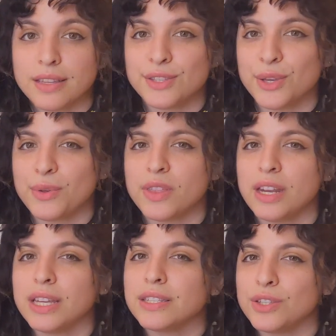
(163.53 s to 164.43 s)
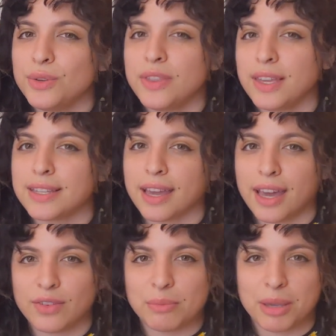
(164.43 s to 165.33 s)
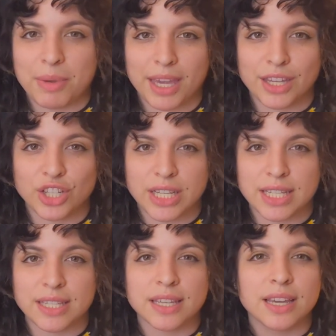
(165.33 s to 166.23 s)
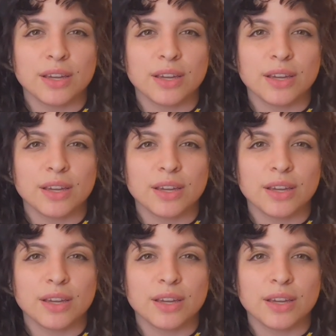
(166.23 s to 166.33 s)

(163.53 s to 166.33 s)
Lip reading: So the next two things I have on my page is